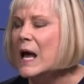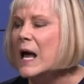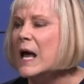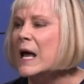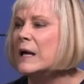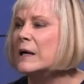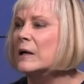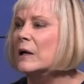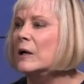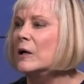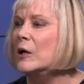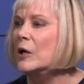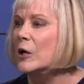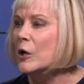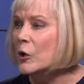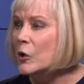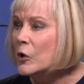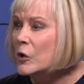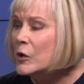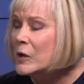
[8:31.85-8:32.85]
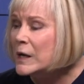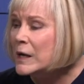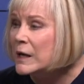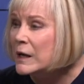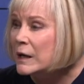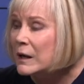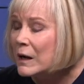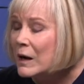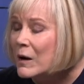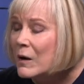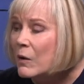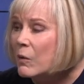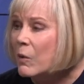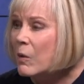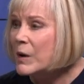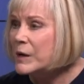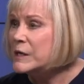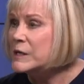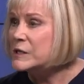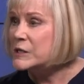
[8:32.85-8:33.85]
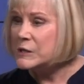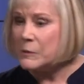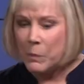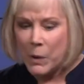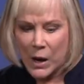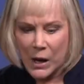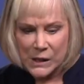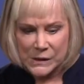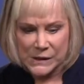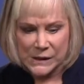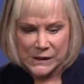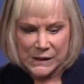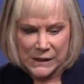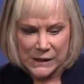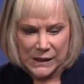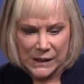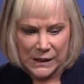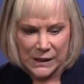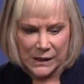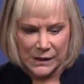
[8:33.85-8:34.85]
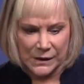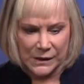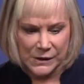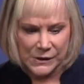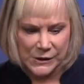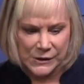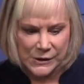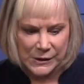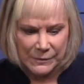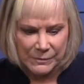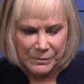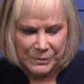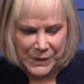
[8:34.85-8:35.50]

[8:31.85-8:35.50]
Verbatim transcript: and learning what He's deposited in us.